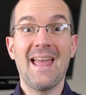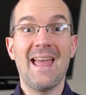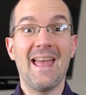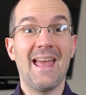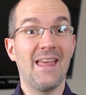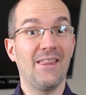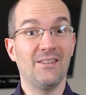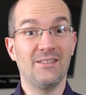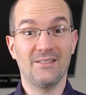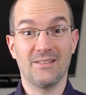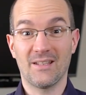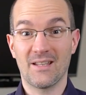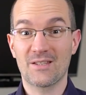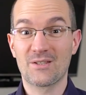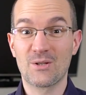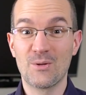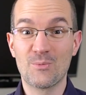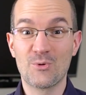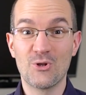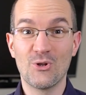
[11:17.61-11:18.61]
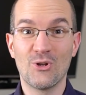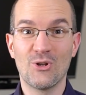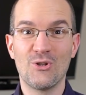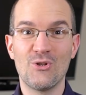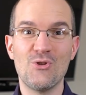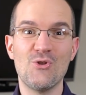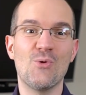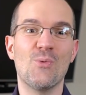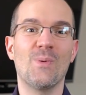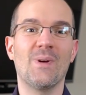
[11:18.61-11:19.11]
and in the description
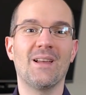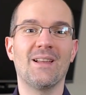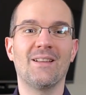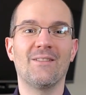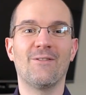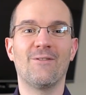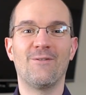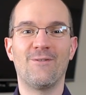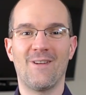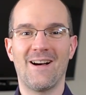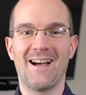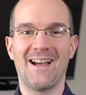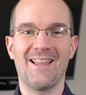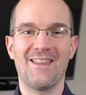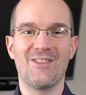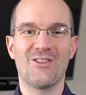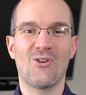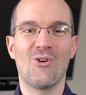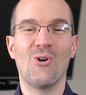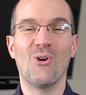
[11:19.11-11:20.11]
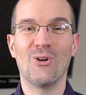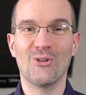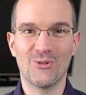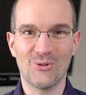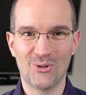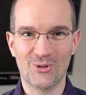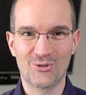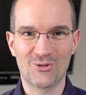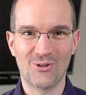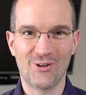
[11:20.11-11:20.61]
you will find
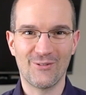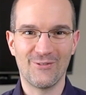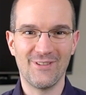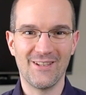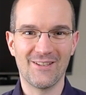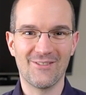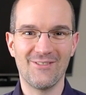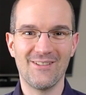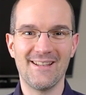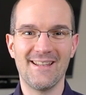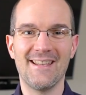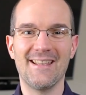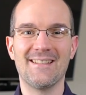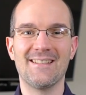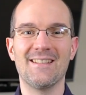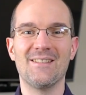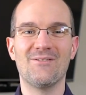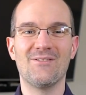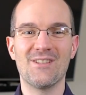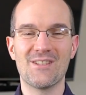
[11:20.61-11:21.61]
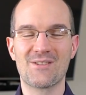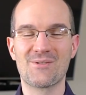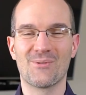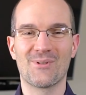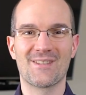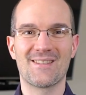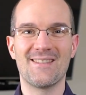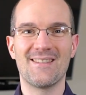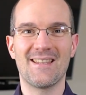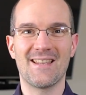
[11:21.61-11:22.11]
other traffic related
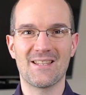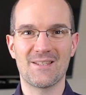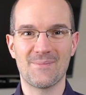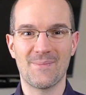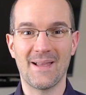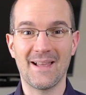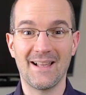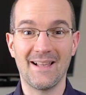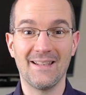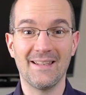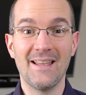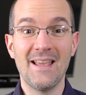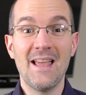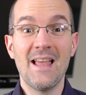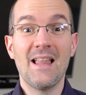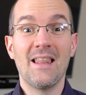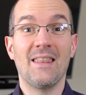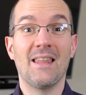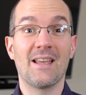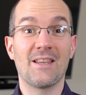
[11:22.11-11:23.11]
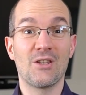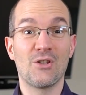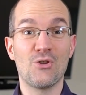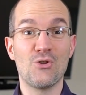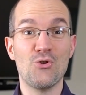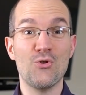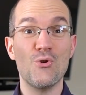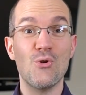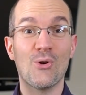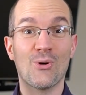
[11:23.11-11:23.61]
resources as well, like the
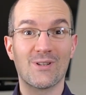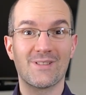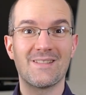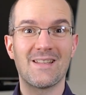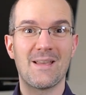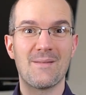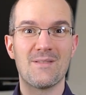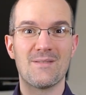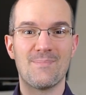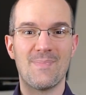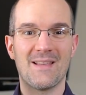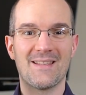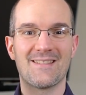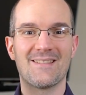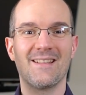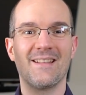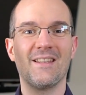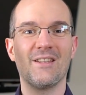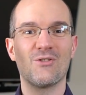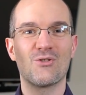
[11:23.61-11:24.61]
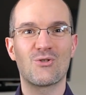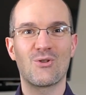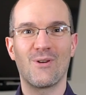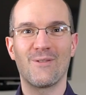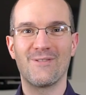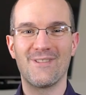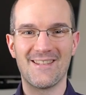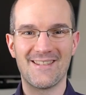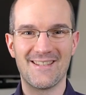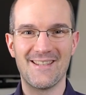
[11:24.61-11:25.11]
New York Times bestselling
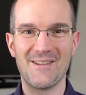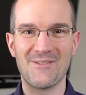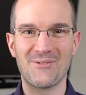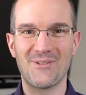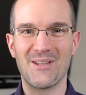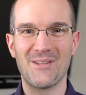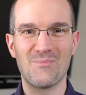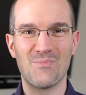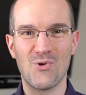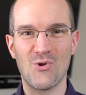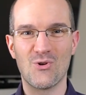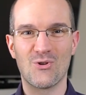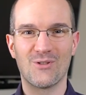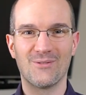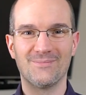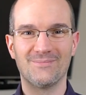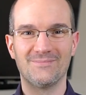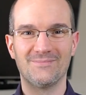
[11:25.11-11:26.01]
Traffic Secret book.